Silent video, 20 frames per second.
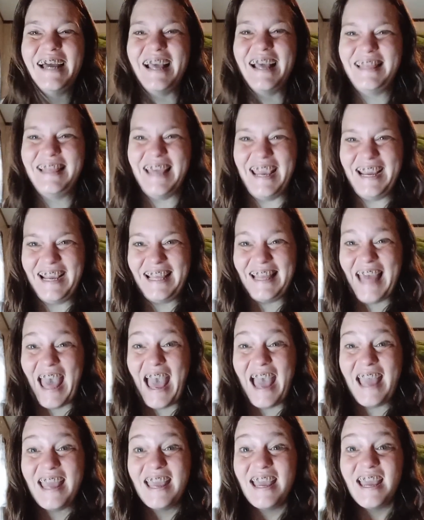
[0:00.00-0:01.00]
I think
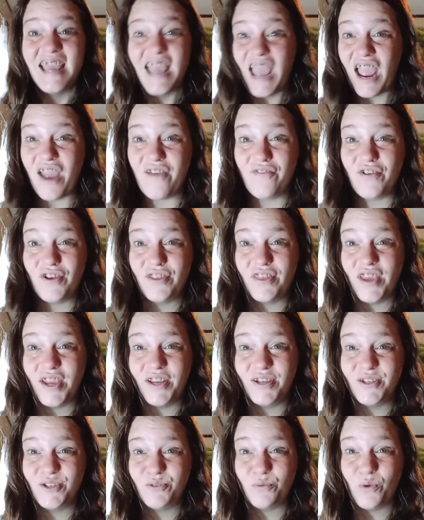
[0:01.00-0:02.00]
that
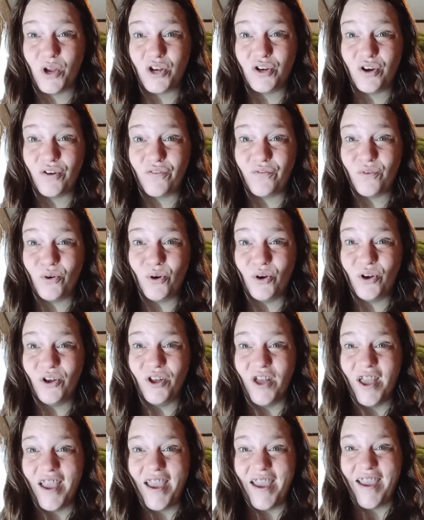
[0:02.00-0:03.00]
everything is wonderful.